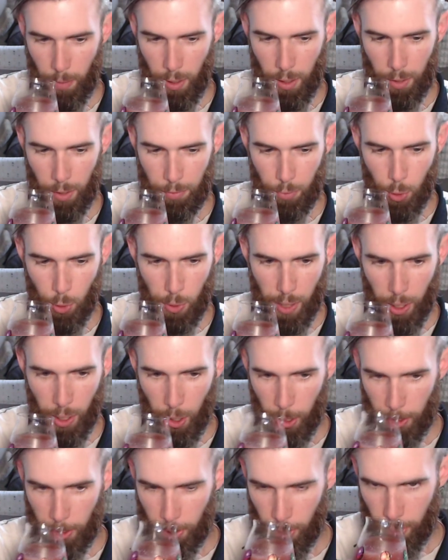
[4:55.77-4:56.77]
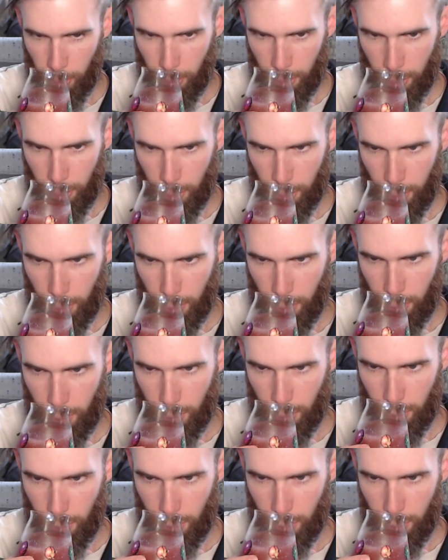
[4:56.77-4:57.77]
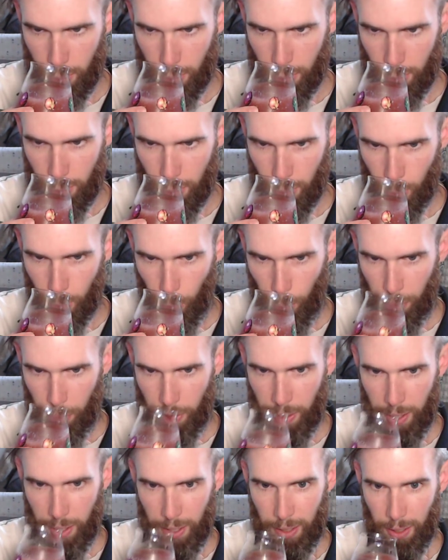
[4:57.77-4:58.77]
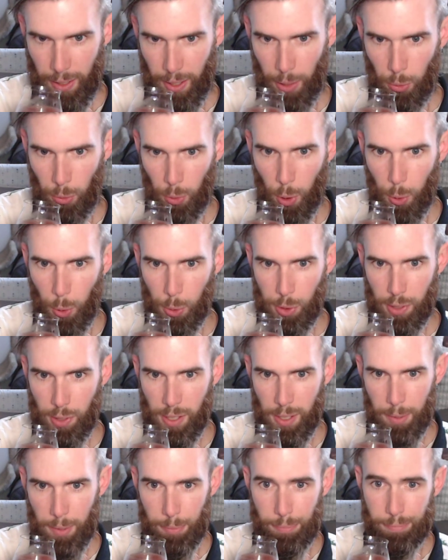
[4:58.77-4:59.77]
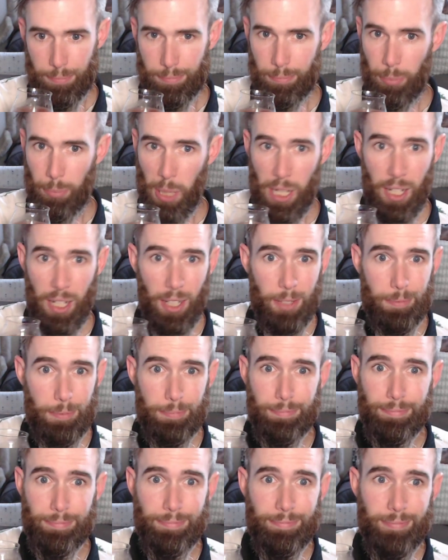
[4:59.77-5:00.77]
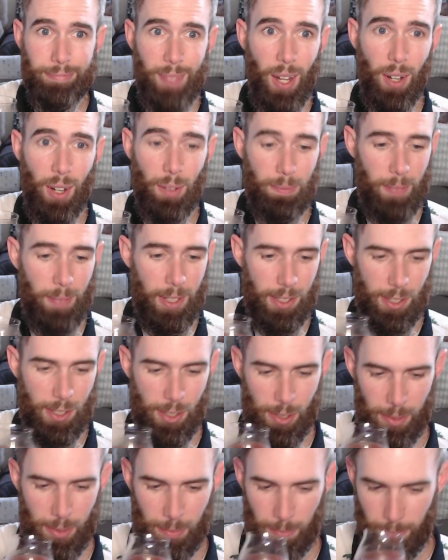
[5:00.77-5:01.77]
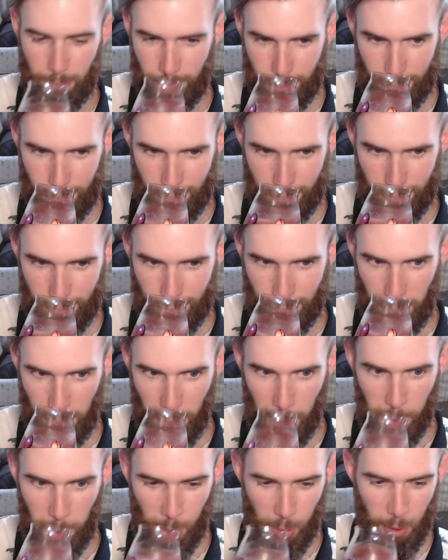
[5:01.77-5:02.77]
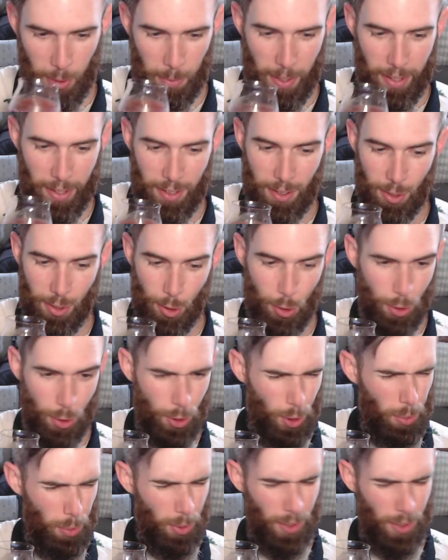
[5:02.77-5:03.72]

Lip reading: fruit character with a roasty peanut I don't know. That's pretty much what I'm getting. Super